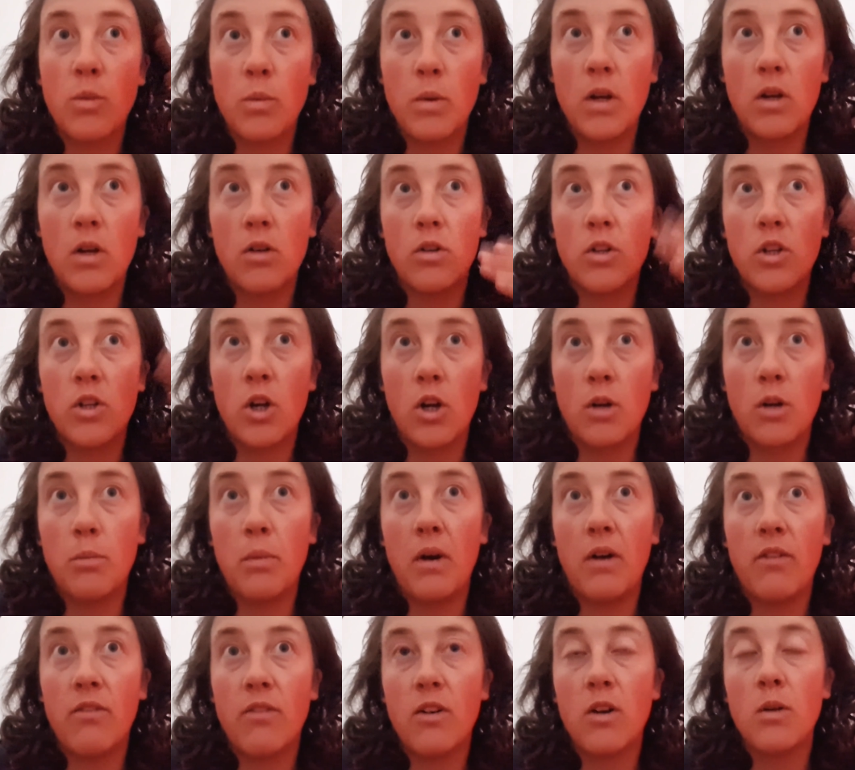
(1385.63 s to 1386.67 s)
that 300 yard
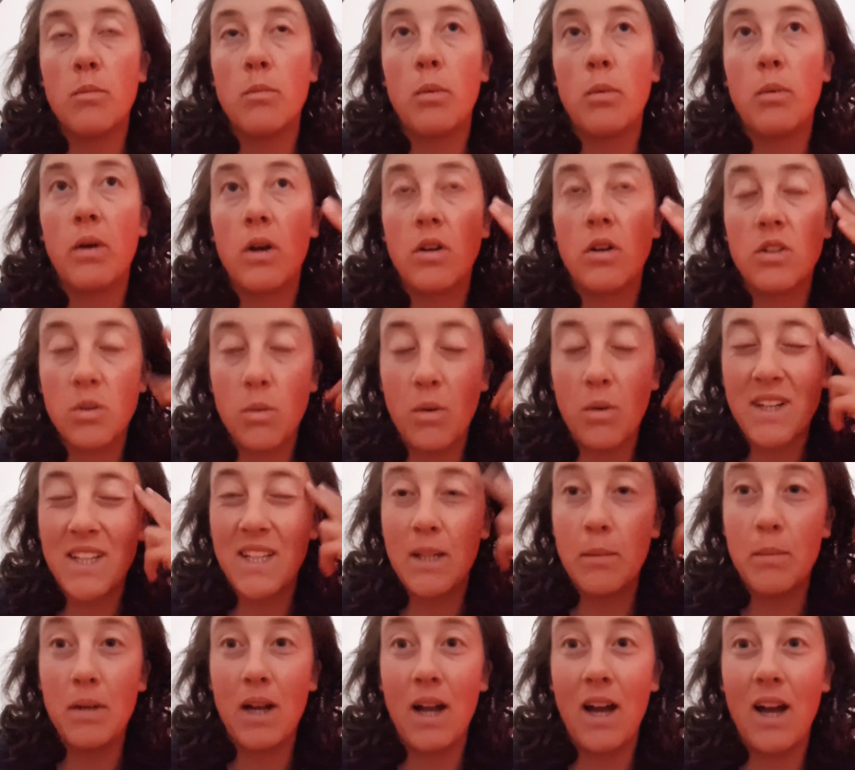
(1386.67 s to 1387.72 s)
buffer, but we also wanted to
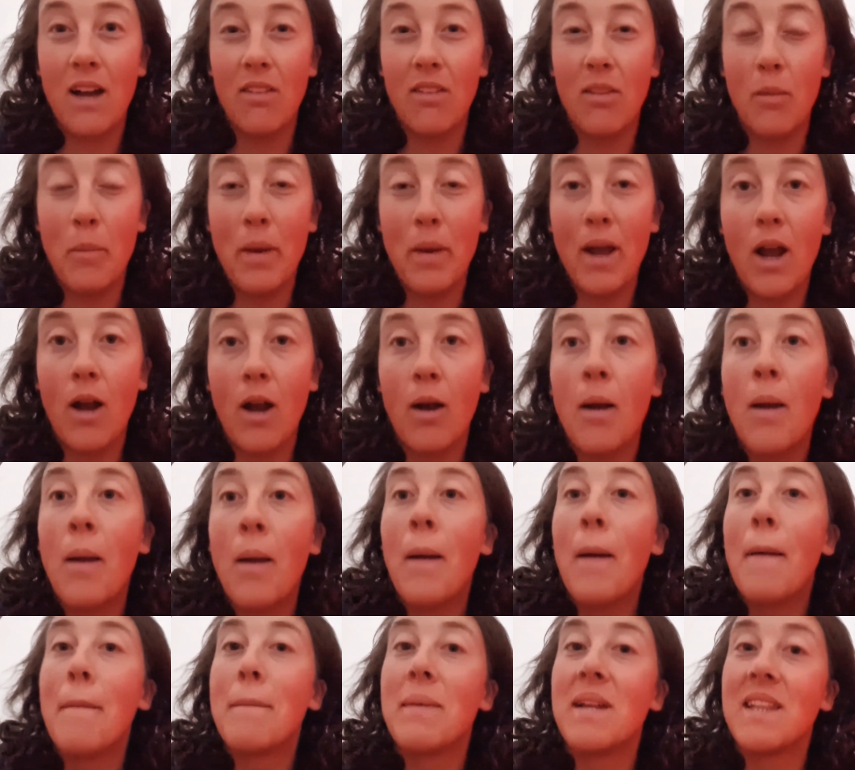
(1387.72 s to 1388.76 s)
keep an eye on the bear.
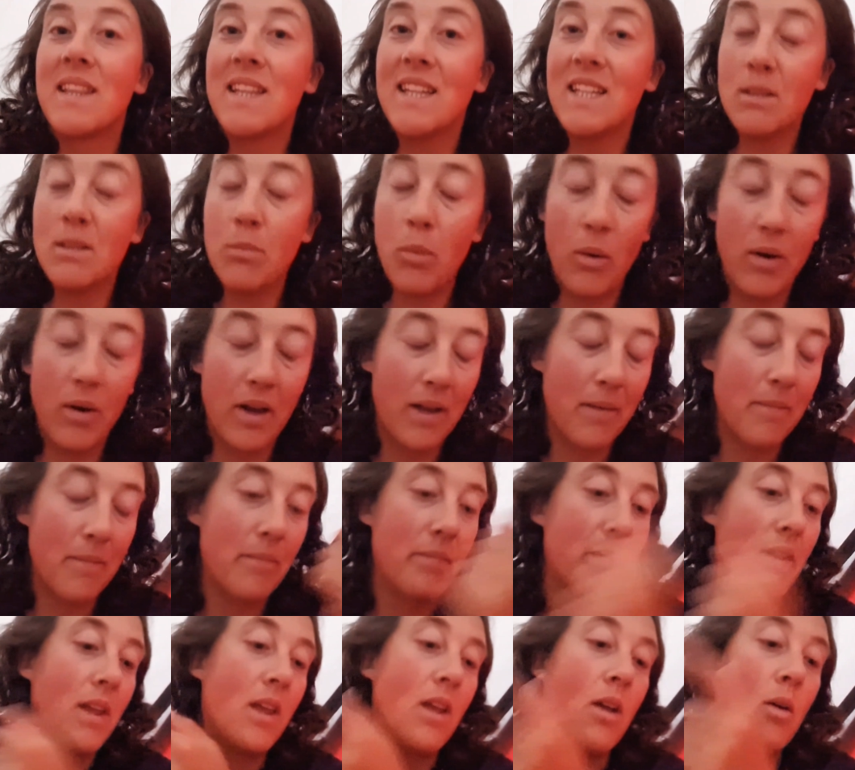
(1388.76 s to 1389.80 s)
But at this point,
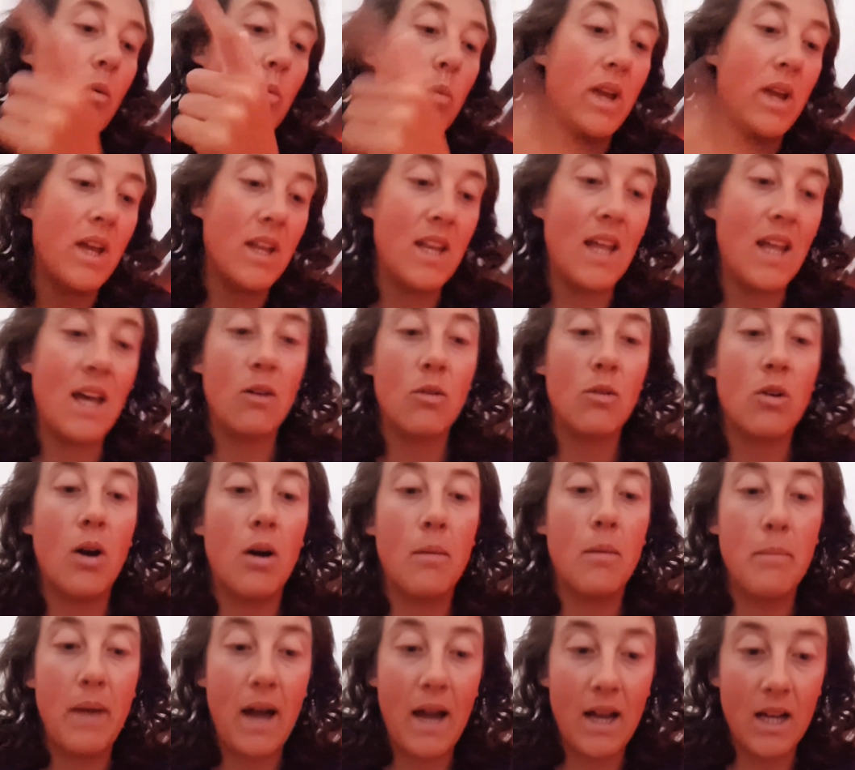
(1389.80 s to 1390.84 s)
we had now
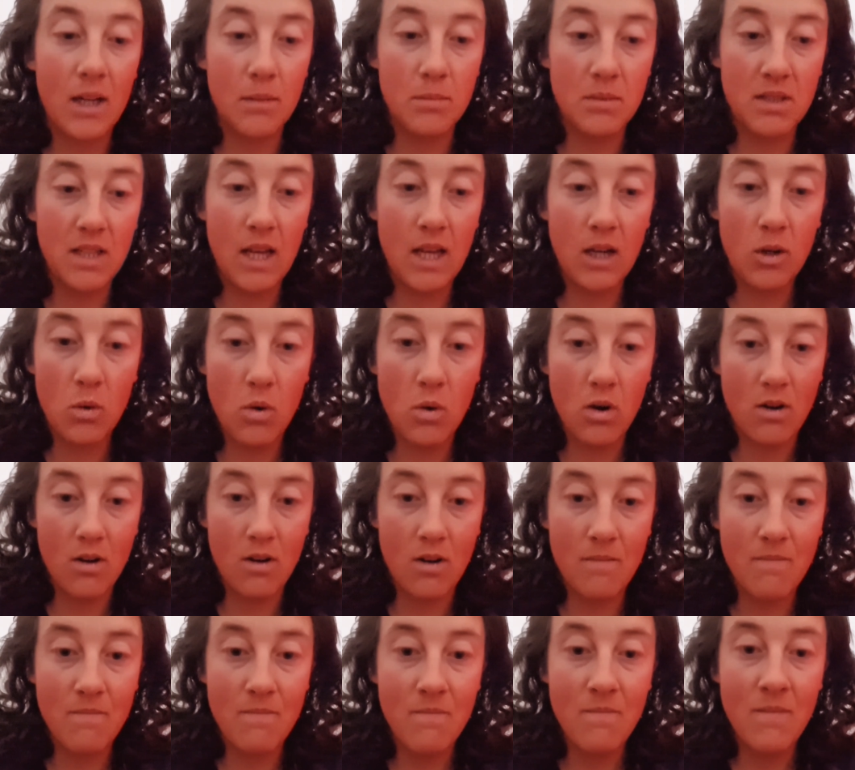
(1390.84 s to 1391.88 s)
gone back up to that
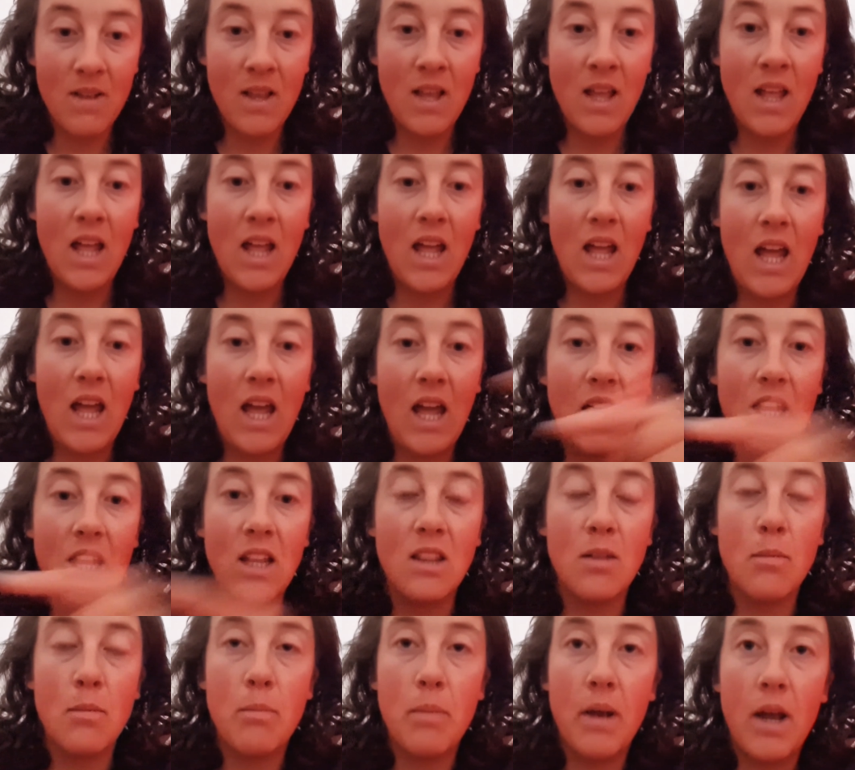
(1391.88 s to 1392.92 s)
corner,
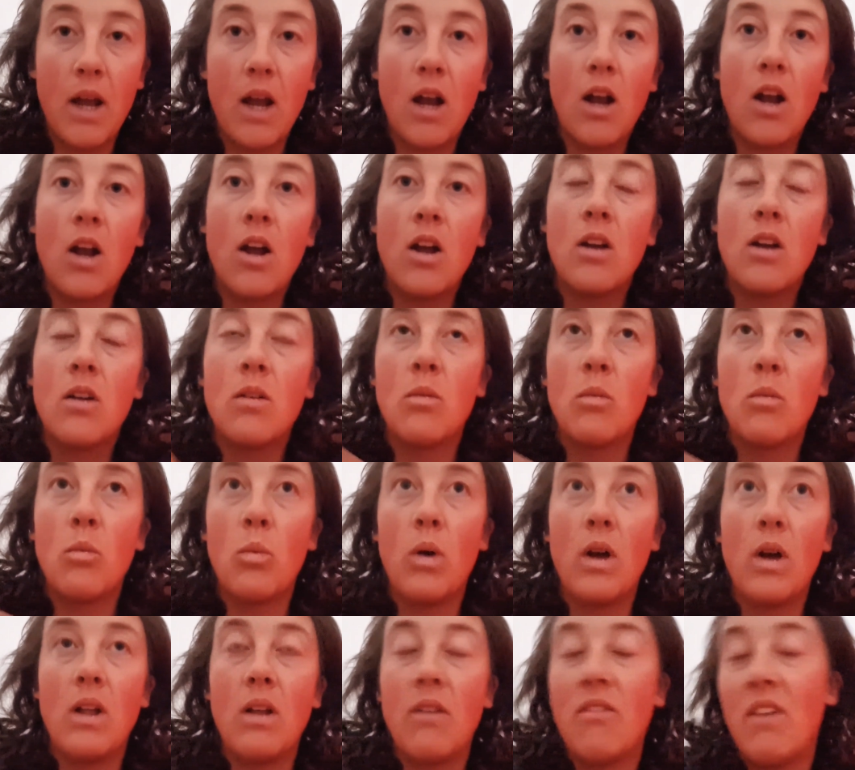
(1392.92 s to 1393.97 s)
and the bear
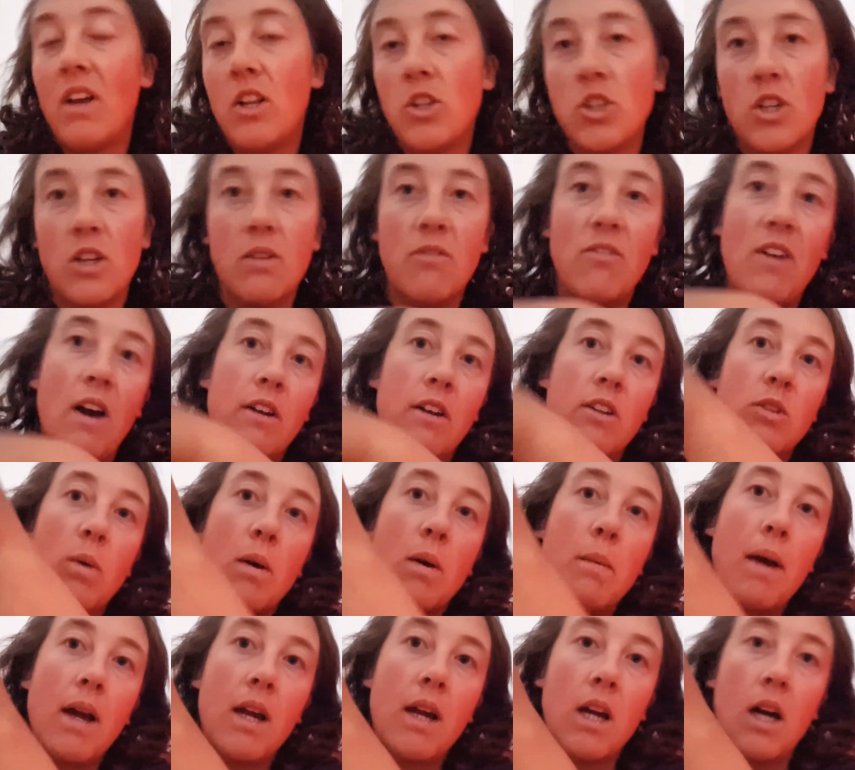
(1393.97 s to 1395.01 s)
eventually found its
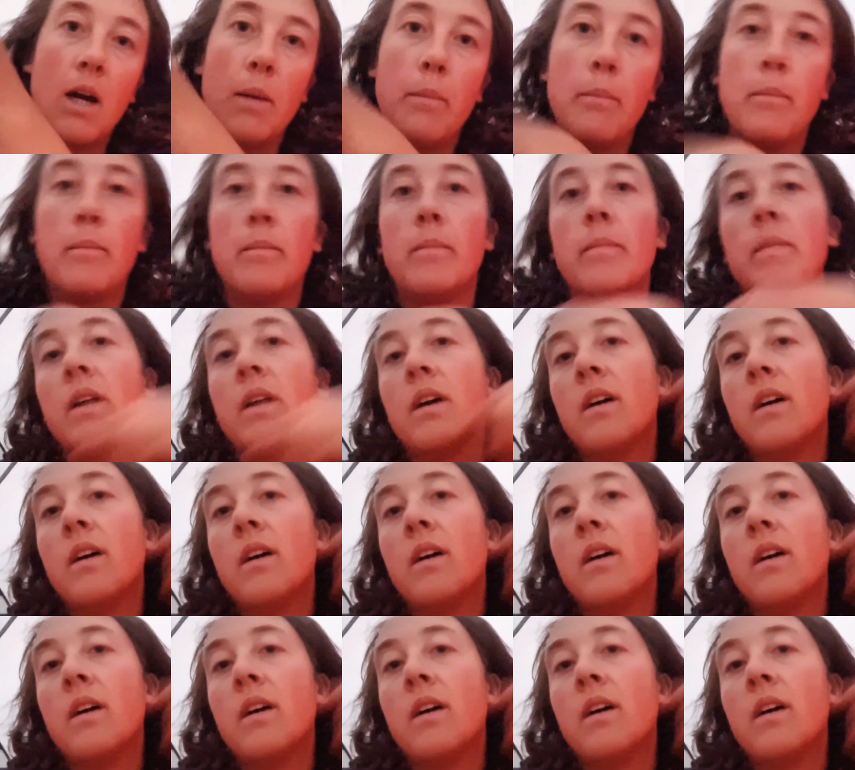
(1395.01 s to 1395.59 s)
way back up.